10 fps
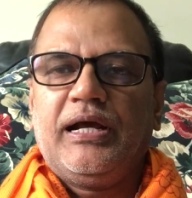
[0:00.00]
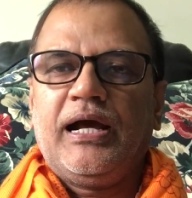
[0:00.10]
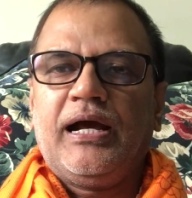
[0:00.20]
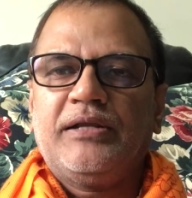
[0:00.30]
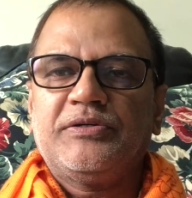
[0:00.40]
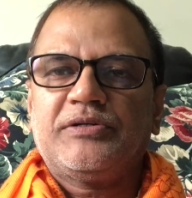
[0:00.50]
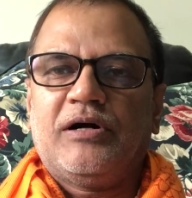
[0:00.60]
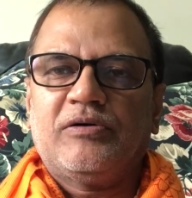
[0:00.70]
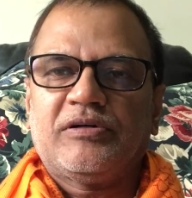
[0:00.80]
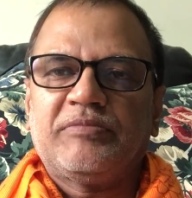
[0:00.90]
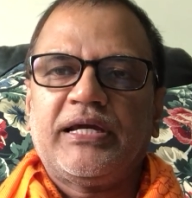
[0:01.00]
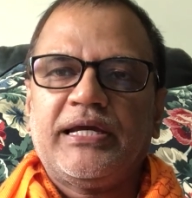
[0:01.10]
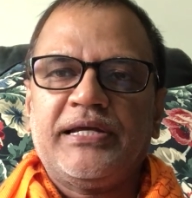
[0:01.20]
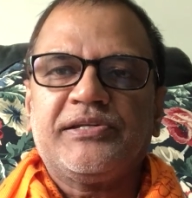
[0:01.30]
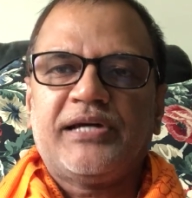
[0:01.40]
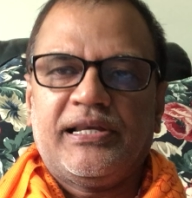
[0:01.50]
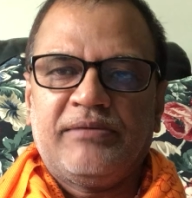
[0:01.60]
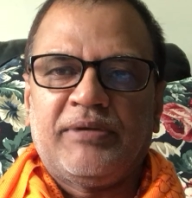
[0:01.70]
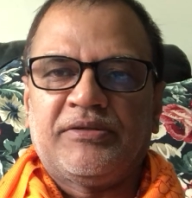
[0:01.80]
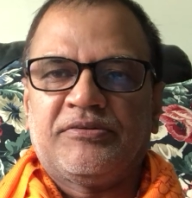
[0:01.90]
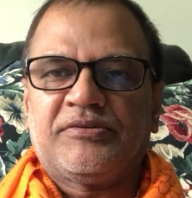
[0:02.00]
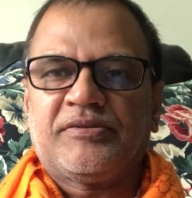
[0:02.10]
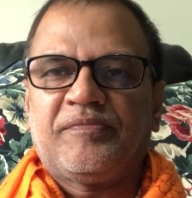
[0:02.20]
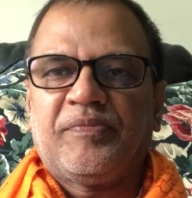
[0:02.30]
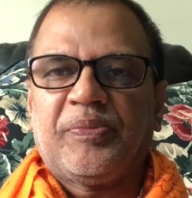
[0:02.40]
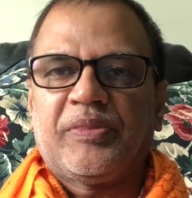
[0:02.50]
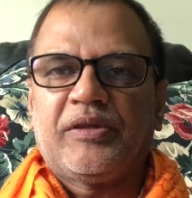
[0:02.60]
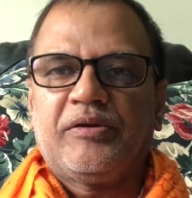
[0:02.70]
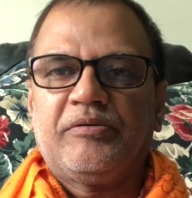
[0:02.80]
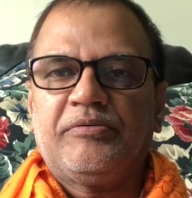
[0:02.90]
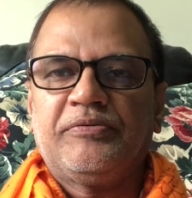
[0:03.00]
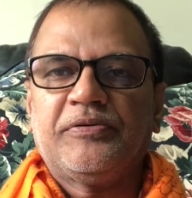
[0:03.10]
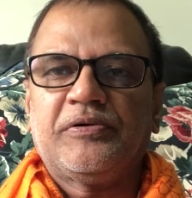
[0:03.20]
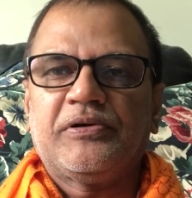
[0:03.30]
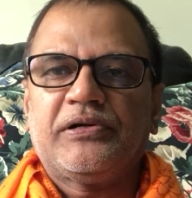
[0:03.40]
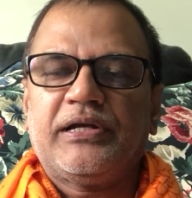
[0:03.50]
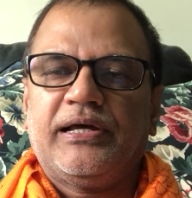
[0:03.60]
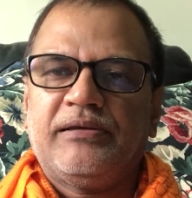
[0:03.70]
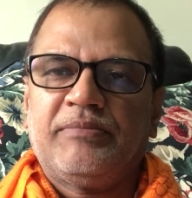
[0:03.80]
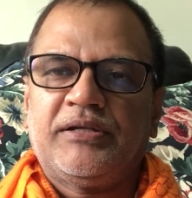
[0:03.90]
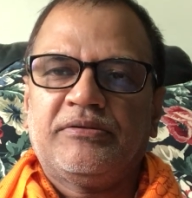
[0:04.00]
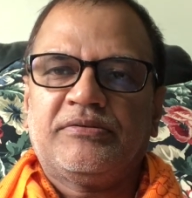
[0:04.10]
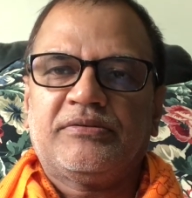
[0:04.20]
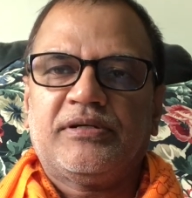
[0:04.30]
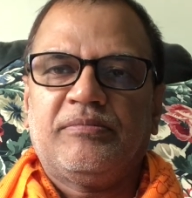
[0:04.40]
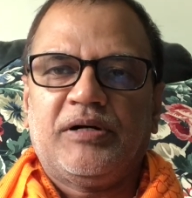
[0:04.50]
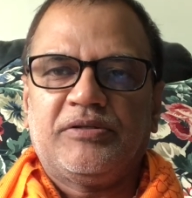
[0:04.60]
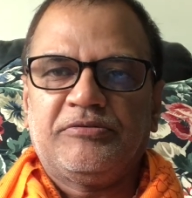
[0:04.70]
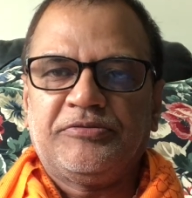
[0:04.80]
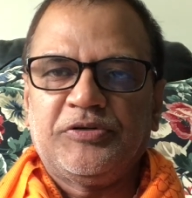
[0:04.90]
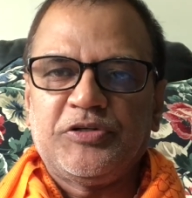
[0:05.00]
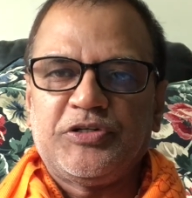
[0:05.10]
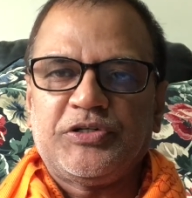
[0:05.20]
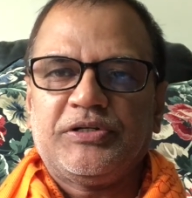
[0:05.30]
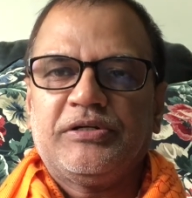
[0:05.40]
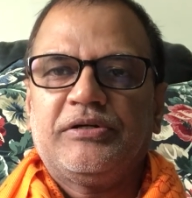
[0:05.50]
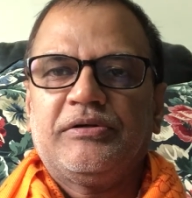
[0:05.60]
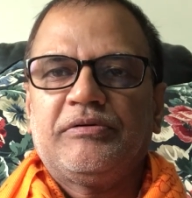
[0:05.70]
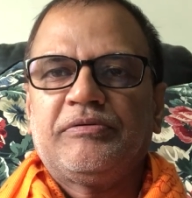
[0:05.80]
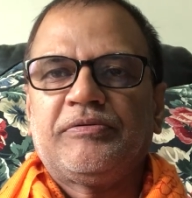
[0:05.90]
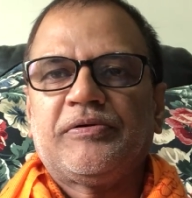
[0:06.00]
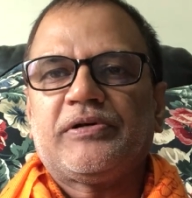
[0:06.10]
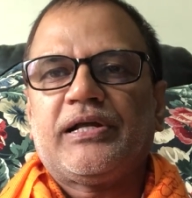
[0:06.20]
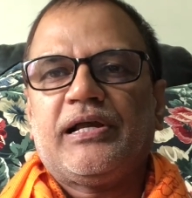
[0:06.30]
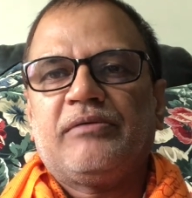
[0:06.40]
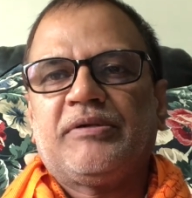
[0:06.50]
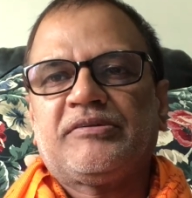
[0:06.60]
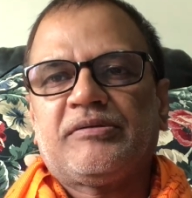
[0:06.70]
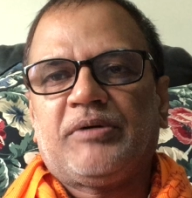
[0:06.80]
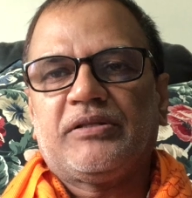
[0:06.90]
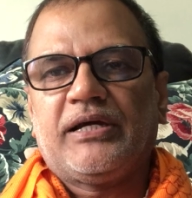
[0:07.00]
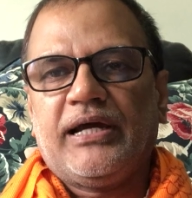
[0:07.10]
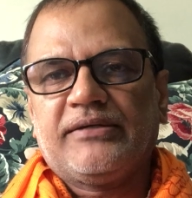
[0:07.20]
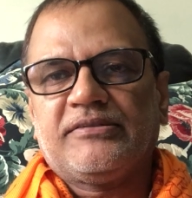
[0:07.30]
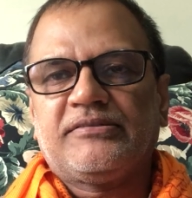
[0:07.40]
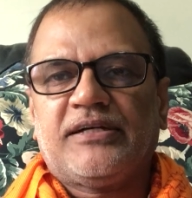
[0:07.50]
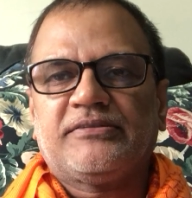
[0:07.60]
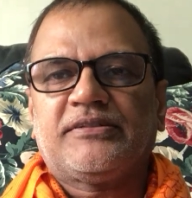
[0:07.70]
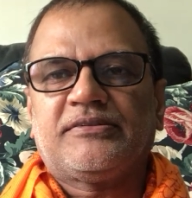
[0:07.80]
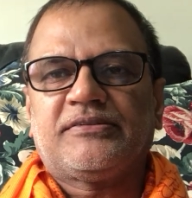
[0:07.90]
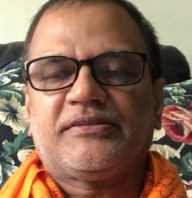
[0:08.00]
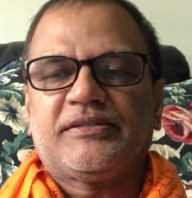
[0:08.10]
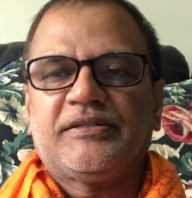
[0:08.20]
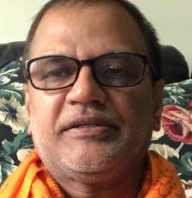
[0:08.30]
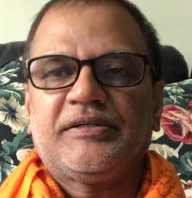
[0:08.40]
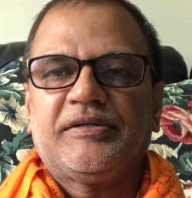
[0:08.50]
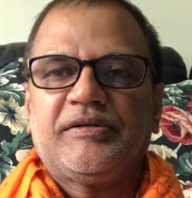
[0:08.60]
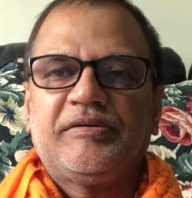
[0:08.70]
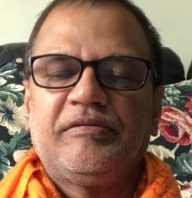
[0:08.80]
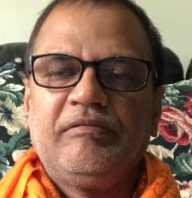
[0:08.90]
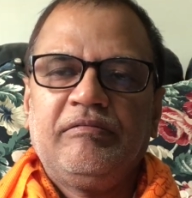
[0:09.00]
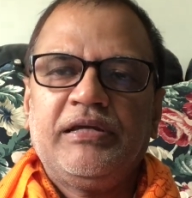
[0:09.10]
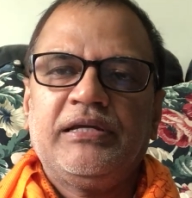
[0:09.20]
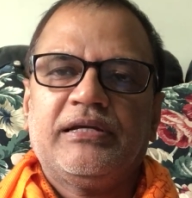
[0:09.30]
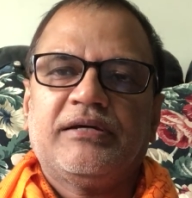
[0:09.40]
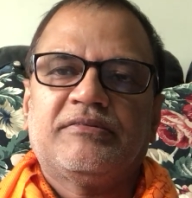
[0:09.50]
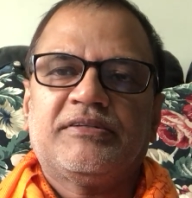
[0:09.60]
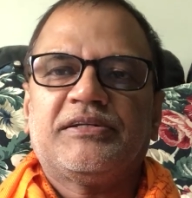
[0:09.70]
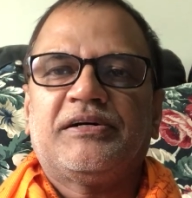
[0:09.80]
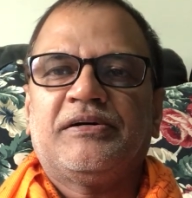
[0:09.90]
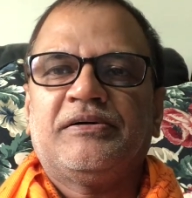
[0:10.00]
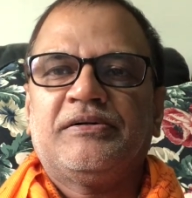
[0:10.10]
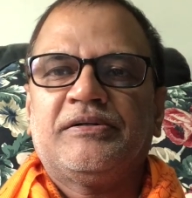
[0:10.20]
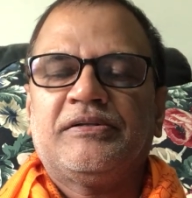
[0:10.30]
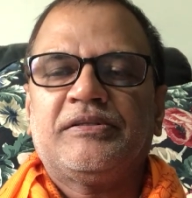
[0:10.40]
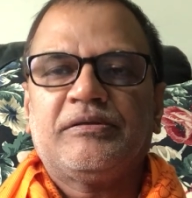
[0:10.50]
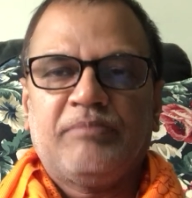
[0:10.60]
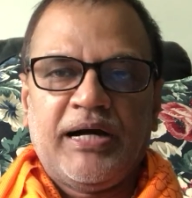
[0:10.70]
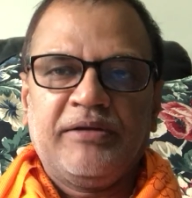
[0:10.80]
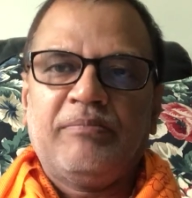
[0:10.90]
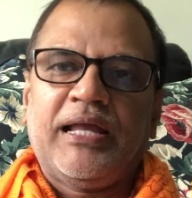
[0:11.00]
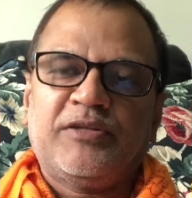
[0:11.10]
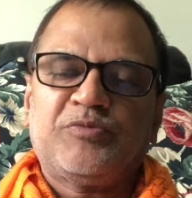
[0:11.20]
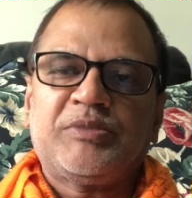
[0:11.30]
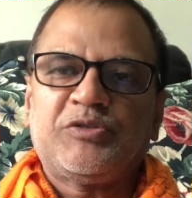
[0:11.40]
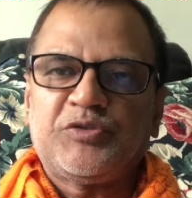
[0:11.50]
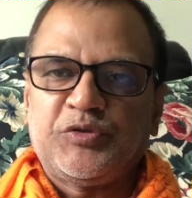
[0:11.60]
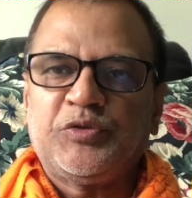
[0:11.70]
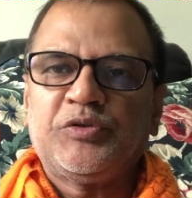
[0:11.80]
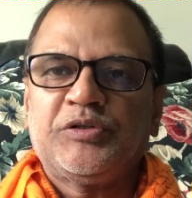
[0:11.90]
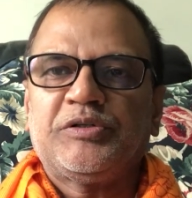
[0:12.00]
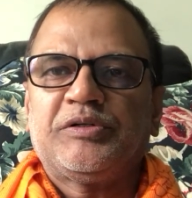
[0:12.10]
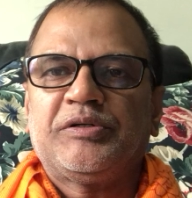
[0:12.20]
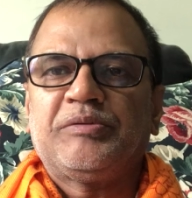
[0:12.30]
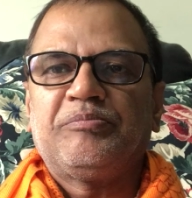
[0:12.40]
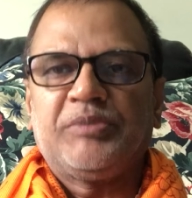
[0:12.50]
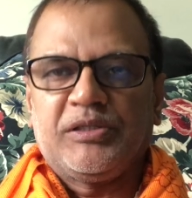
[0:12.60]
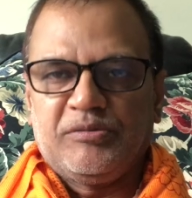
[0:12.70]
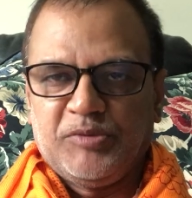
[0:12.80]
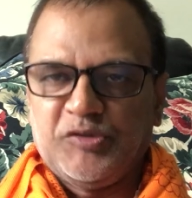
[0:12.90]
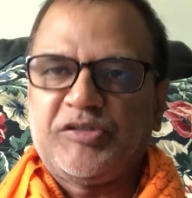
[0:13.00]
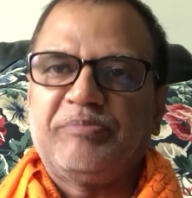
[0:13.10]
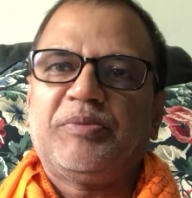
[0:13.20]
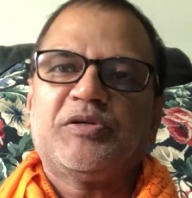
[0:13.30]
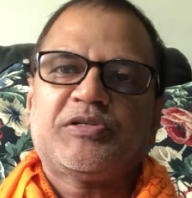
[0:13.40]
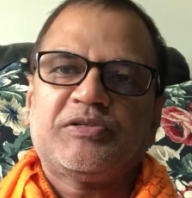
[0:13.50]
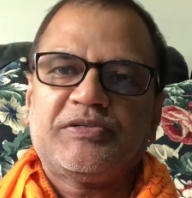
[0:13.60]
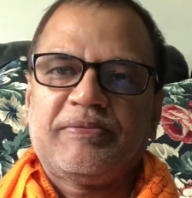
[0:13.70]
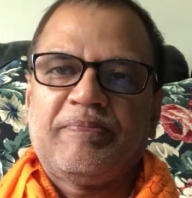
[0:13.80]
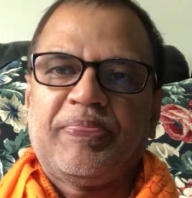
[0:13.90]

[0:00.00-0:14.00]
And out of the 8 elements, 4 elements about the food, 4 elements about the exercises, we consider the mind management to be the most important.